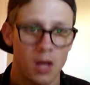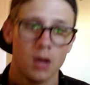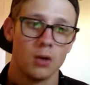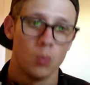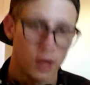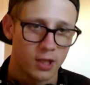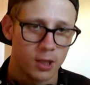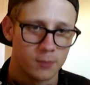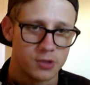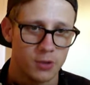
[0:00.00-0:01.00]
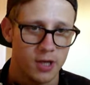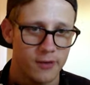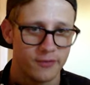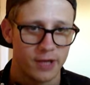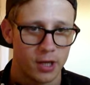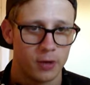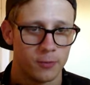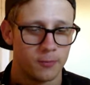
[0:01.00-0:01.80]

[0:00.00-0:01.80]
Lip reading: Welcome to another video.